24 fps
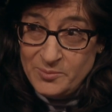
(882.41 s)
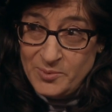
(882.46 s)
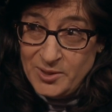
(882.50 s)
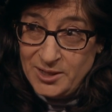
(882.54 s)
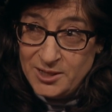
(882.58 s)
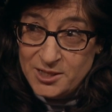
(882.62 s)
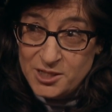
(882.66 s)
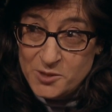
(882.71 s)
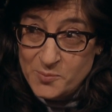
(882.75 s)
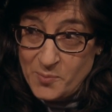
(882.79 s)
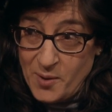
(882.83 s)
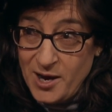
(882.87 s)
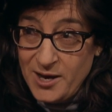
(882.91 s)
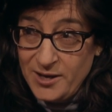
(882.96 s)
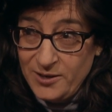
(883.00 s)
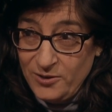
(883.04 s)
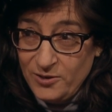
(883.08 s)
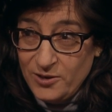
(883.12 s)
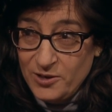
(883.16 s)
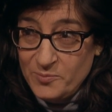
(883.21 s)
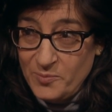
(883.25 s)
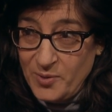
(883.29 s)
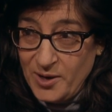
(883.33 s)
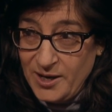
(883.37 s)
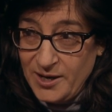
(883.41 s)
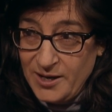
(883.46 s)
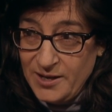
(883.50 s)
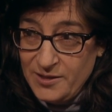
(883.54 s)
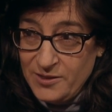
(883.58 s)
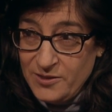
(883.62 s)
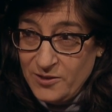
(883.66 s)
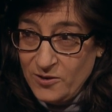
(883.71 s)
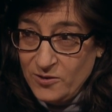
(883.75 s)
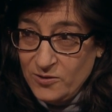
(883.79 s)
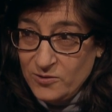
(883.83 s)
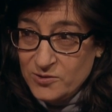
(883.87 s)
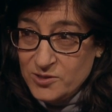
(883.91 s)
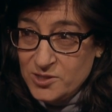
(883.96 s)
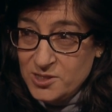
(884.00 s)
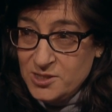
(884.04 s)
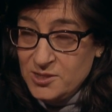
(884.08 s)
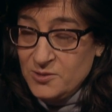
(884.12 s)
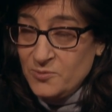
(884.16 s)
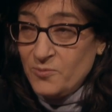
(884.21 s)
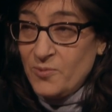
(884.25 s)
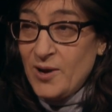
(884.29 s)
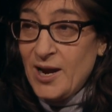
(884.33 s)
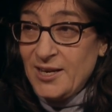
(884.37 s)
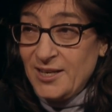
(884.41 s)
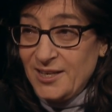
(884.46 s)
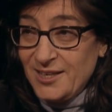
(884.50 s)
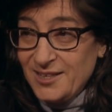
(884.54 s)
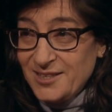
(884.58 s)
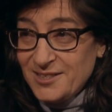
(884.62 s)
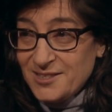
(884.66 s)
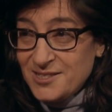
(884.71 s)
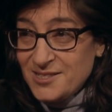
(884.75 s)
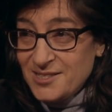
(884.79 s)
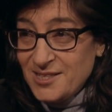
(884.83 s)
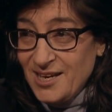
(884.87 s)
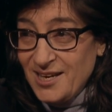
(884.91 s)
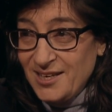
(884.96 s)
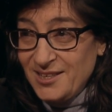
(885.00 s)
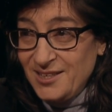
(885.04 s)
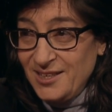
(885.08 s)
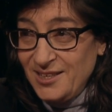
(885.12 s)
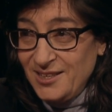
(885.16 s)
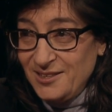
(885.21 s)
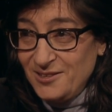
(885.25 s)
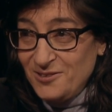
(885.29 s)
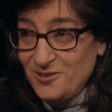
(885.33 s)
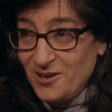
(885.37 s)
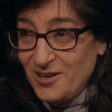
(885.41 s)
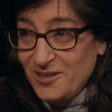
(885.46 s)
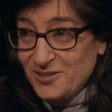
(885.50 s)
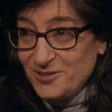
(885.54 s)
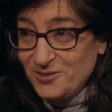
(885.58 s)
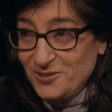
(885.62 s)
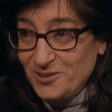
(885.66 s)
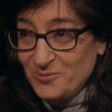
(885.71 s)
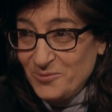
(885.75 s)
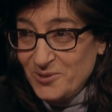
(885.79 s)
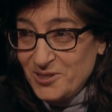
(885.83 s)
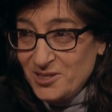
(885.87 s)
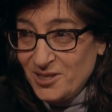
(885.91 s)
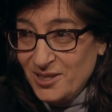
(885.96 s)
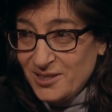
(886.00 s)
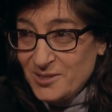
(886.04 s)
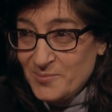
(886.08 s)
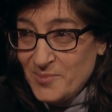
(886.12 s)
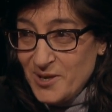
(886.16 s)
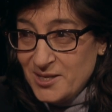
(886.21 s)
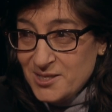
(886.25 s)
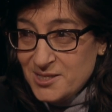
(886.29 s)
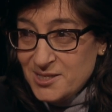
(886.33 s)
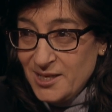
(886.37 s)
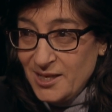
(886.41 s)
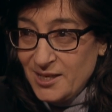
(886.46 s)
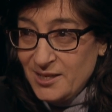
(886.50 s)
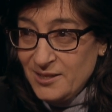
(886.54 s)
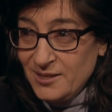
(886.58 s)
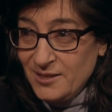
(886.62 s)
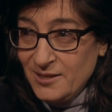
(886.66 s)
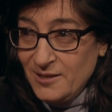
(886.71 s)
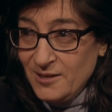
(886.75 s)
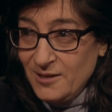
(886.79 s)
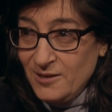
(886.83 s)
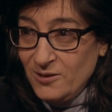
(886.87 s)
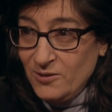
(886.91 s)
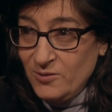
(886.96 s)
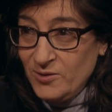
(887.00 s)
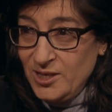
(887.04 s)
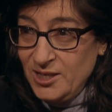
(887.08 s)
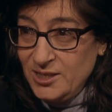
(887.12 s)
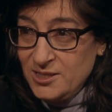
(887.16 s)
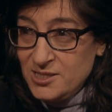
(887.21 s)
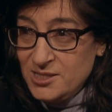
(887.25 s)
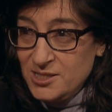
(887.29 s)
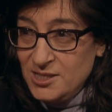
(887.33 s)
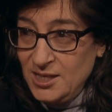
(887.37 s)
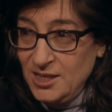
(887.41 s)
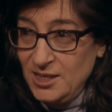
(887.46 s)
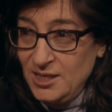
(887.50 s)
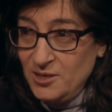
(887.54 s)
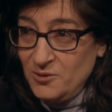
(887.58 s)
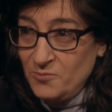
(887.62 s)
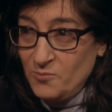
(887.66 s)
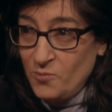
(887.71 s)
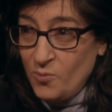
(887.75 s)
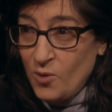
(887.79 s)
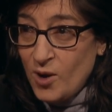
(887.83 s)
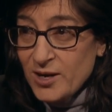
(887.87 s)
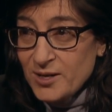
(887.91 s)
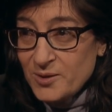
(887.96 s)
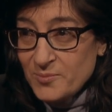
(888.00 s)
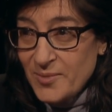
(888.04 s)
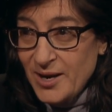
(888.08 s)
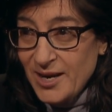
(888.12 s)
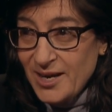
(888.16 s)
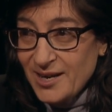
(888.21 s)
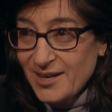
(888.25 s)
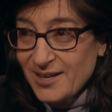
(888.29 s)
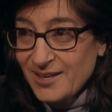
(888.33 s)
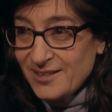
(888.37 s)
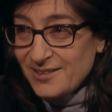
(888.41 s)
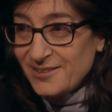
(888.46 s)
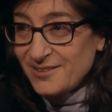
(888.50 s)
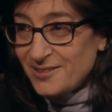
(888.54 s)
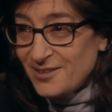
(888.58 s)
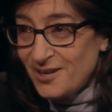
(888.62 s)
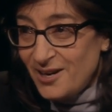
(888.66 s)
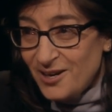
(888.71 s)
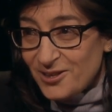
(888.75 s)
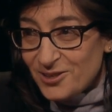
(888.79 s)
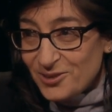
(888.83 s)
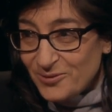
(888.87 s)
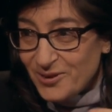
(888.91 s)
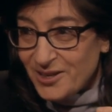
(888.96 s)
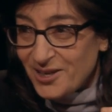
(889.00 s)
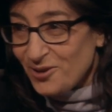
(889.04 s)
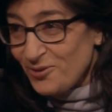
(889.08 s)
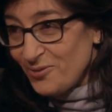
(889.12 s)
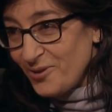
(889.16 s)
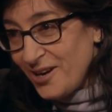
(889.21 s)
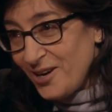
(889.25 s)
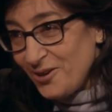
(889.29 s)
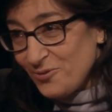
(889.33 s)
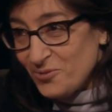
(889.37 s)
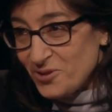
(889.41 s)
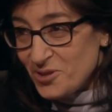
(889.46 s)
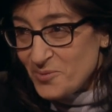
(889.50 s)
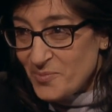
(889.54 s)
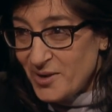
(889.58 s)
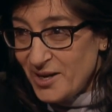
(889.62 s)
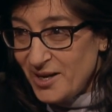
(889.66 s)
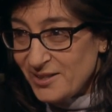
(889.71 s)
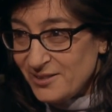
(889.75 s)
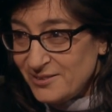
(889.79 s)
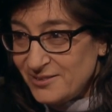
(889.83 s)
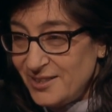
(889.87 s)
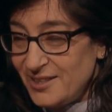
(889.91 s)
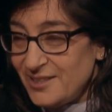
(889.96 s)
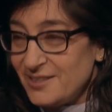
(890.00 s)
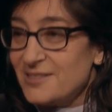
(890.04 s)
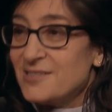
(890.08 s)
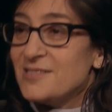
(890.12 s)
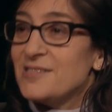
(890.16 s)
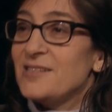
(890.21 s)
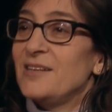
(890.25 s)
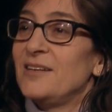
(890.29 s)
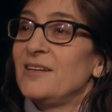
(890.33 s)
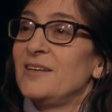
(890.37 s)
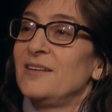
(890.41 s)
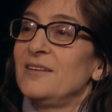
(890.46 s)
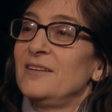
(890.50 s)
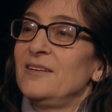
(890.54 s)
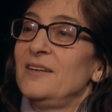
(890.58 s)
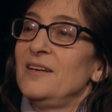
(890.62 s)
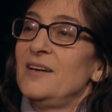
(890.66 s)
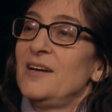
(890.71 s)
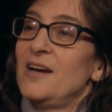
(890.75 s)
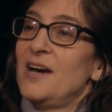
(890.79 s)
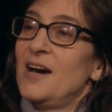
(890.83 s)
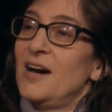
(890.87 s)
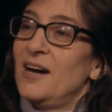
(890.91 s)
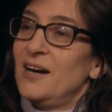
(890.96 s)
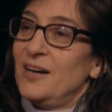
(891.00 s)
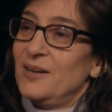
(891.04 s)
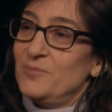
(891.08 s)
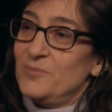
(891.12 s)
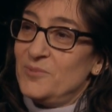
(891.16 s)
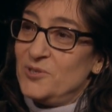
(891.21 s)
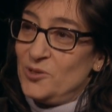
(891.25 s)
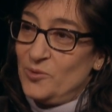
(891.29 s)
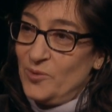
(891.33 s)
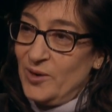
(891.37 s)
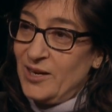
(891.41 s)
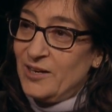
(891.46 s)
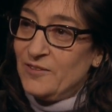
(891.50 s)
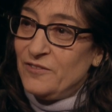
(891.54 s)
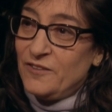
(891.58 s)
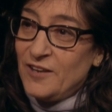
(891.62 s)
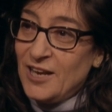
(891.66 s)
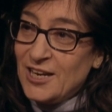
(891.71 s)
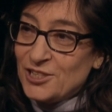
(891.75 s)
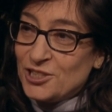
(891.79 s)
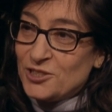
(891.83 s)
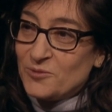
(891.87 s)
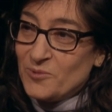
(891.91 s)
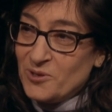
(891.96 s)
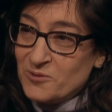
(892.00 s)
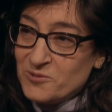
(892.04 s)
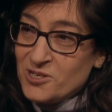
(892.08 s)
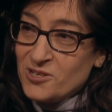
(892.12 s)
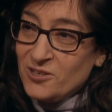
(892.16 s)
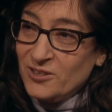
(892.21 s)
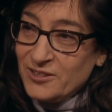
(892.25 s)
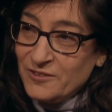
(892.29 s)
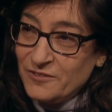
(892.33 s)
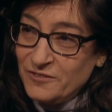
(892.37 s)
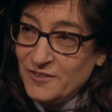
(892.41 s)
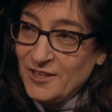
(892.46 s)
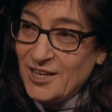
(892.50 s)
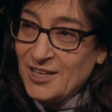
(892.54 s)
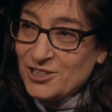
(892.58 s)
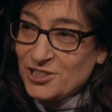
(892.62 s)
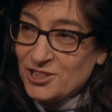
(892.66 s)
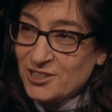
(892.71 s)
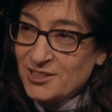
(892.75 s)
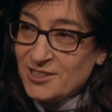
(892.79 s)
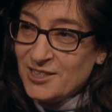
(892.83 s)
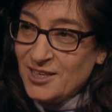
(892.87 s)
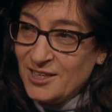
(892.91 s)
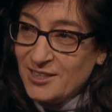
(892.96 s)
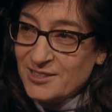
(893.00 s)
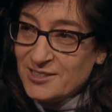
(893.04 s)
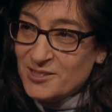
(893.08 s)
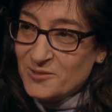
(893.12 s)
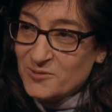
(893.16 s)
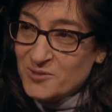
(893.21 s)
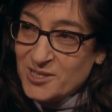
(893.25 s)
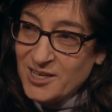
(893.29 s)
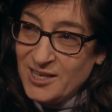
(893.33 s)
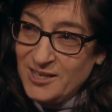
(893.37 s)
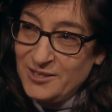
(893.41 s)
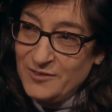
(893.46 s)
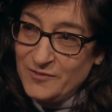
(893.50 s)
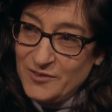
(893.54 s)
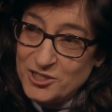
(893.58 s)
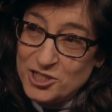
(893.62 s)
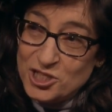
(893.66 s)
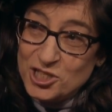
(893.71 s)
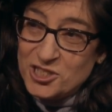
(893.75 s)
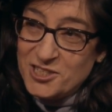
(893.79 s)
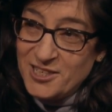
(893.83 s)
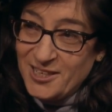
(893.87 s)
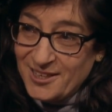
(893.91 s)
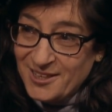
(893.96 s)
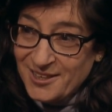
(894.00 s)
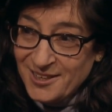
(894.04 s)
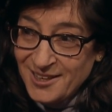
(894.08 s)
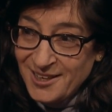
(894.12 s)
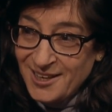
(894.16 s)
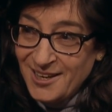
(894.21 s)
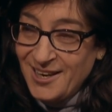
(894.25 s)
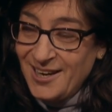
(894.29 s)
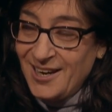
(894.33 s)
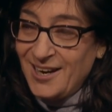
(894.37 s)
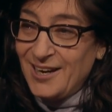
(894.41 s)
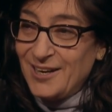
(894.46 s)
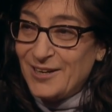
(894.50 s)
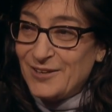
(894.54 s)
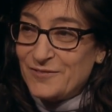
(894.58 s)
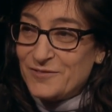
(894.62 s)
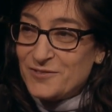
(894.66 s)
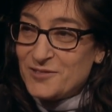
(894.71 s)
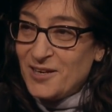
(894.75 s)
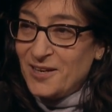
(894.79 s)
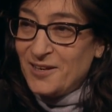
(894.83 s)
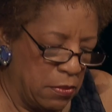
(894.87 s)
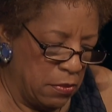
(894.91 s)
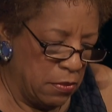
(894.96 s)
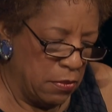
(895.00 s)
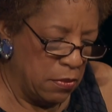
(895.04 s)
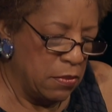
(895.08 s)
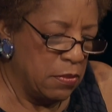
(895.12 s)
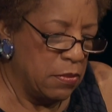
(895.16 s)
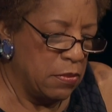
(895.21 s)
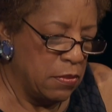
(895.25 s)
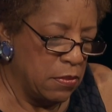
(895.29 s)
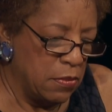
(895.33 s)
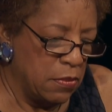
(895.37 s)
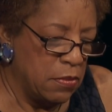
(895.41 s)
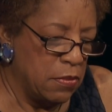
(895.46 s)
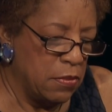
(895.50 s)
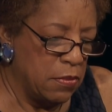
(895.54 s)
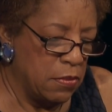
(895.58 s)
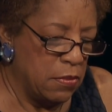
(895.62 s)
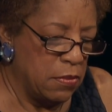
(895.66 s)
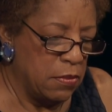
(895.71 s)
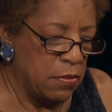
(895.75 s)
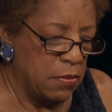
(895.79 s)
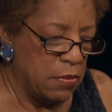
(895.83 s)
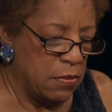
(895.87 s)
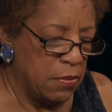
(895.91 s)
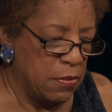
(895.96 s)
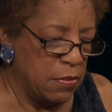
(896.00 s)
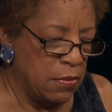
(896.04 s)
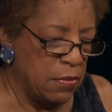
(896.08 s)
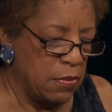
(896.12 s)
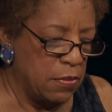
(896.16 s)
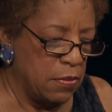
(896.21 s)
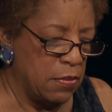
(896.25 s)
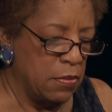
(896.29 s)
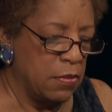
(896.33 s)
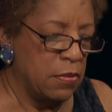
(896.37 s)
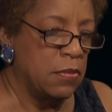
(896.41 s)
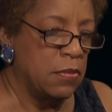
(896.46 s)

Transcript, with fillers: been inspired by those weddings that he'd gone to that we talked about a second ago. He'd seen one man tottering around with a bottle on his head, um, doing a flaschen, what was called a flaschentanz. It was kind of a shtick of um, trying to, to